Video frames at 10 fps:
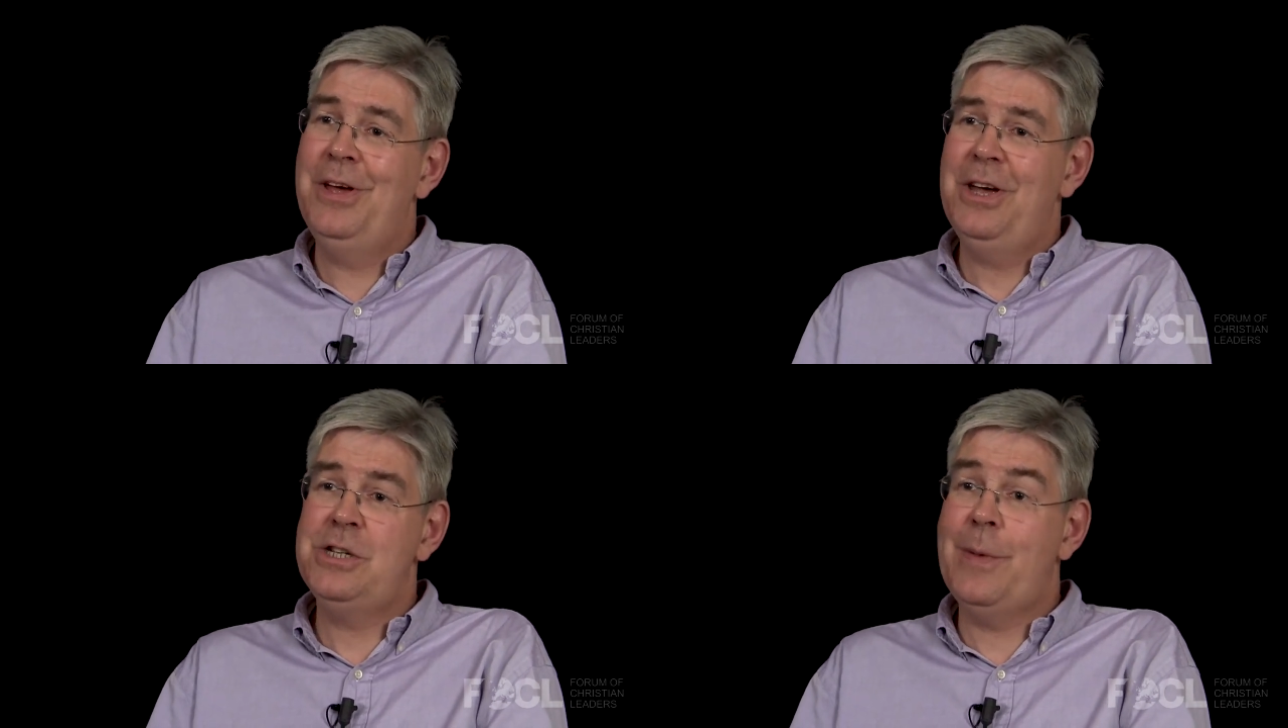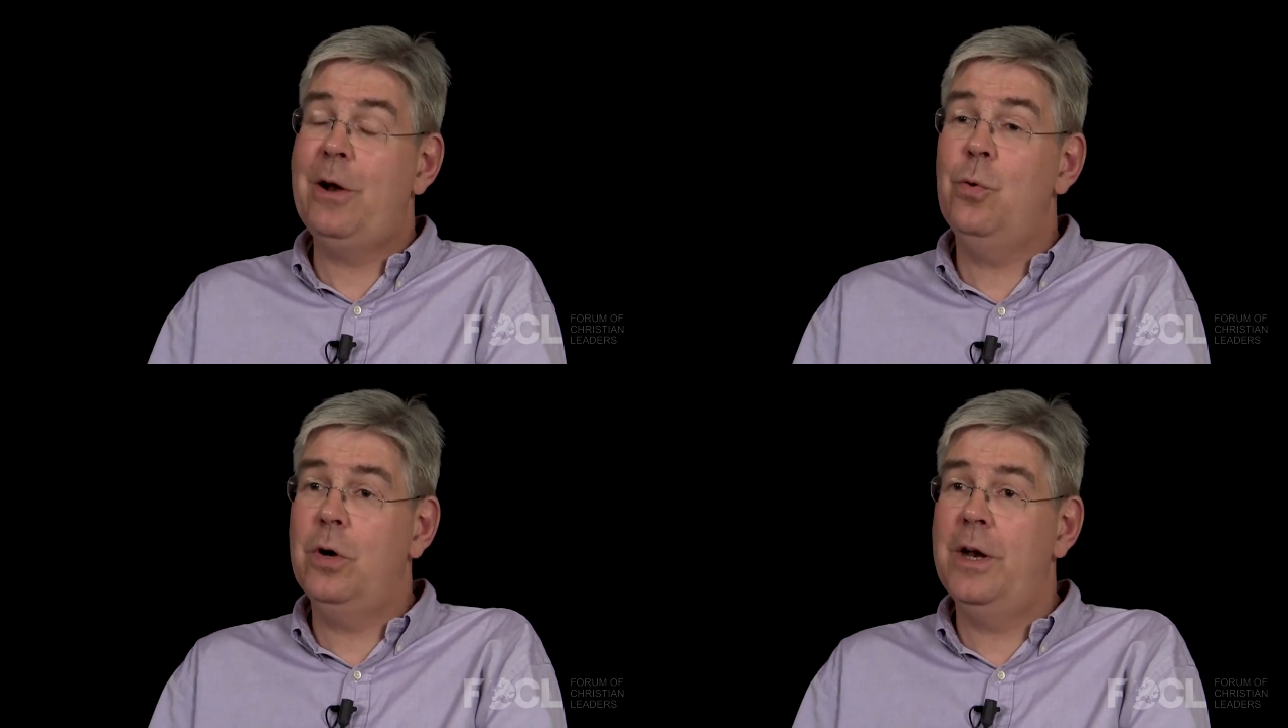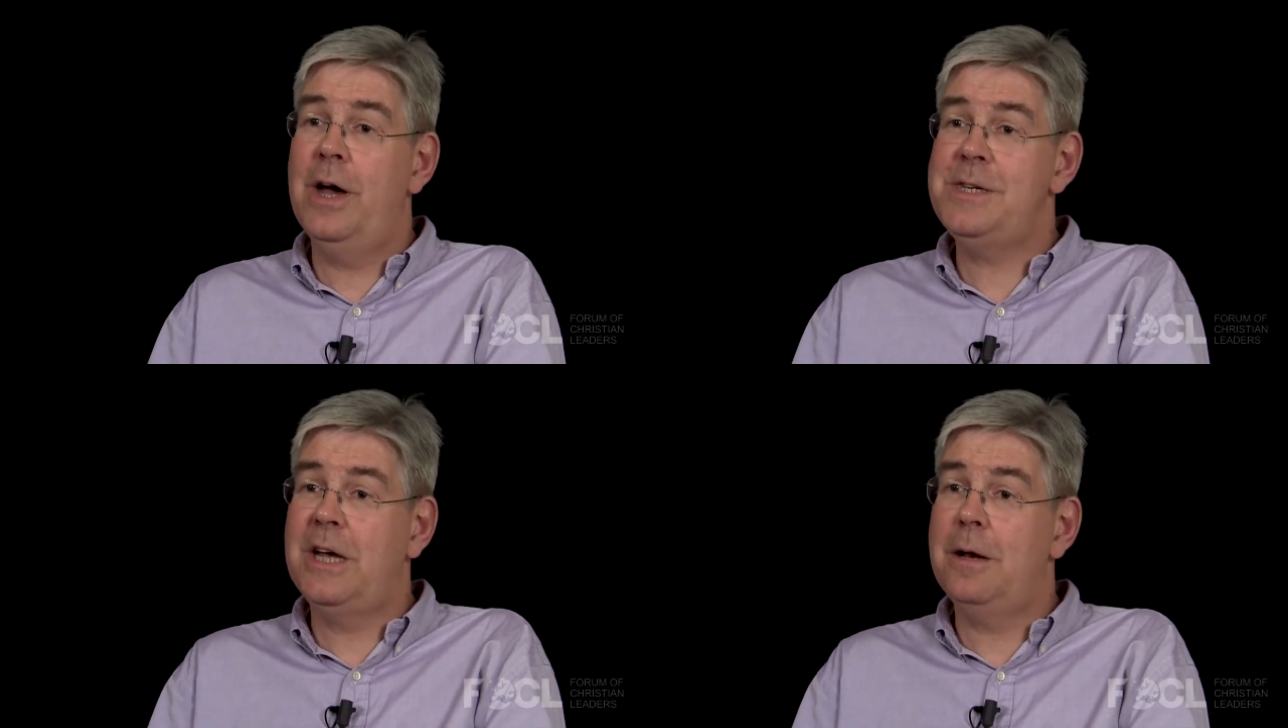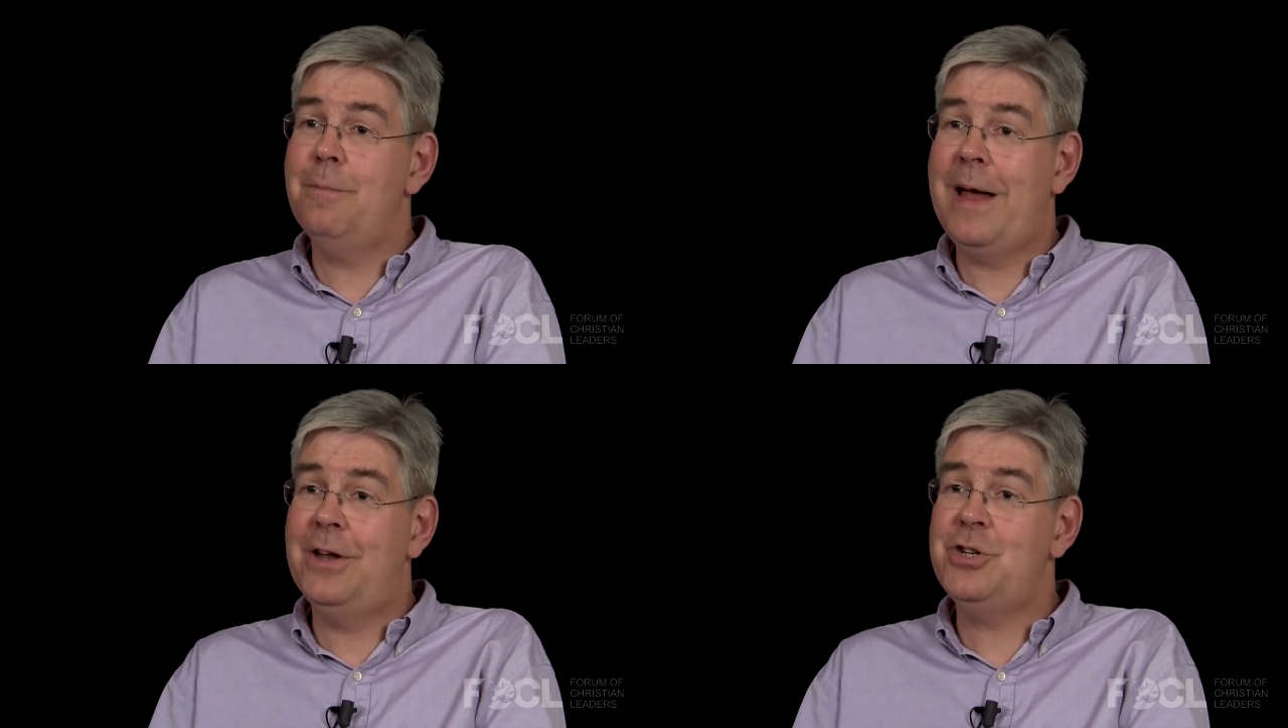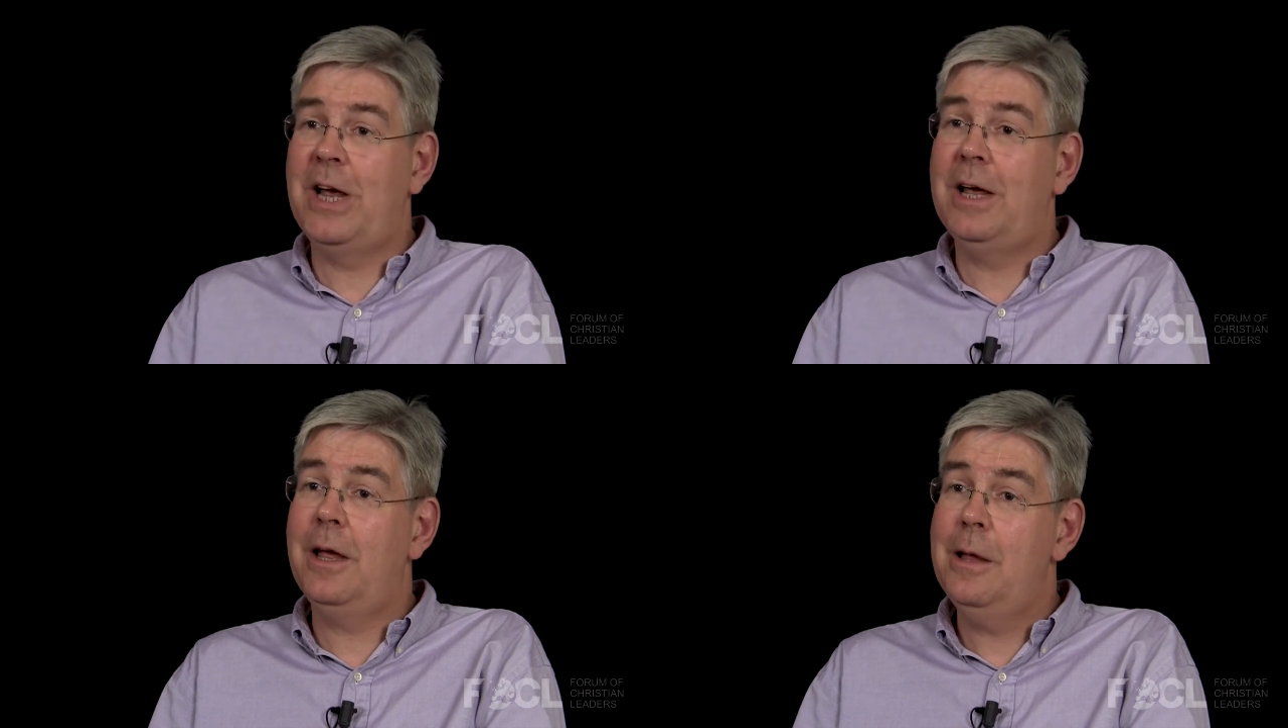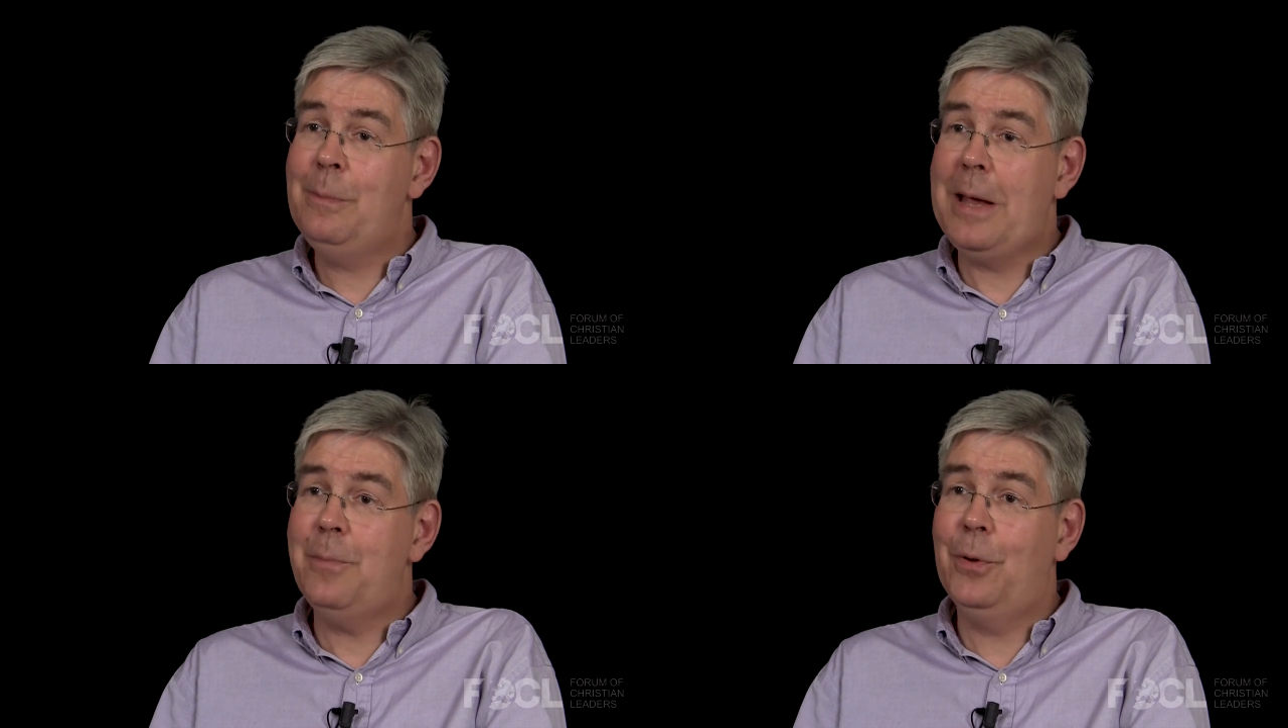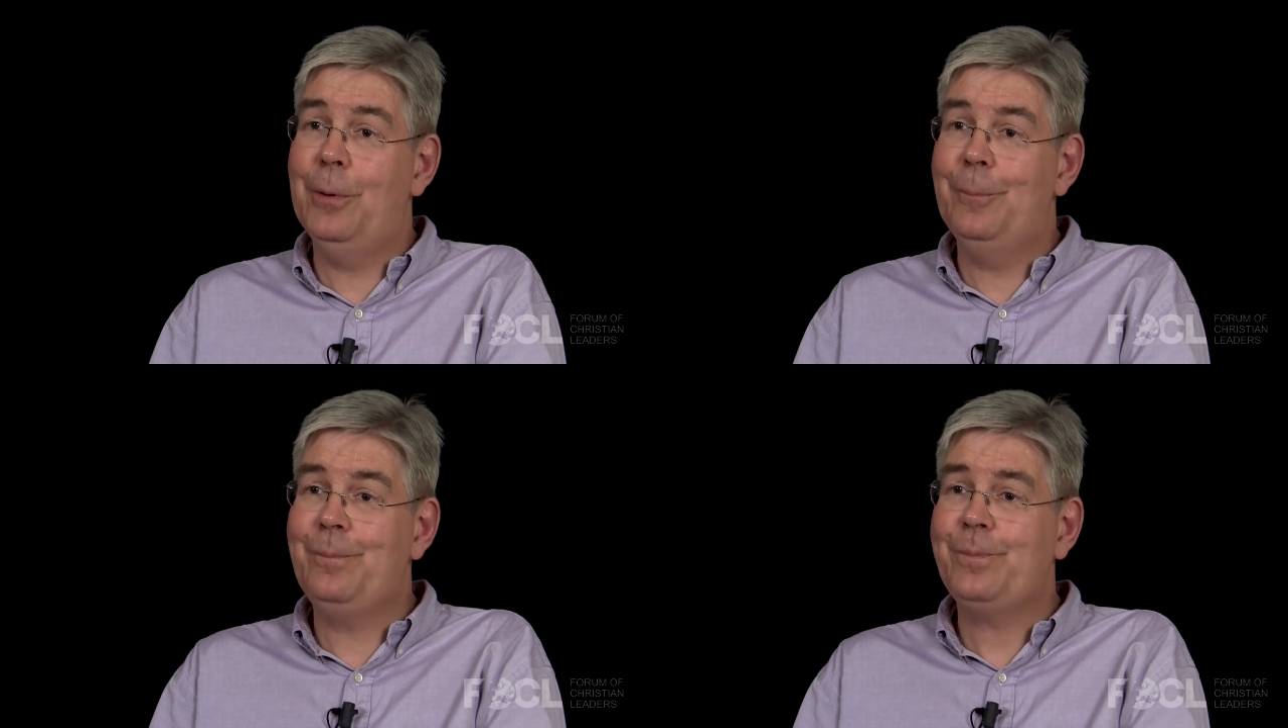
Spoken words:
is about organising and managing people.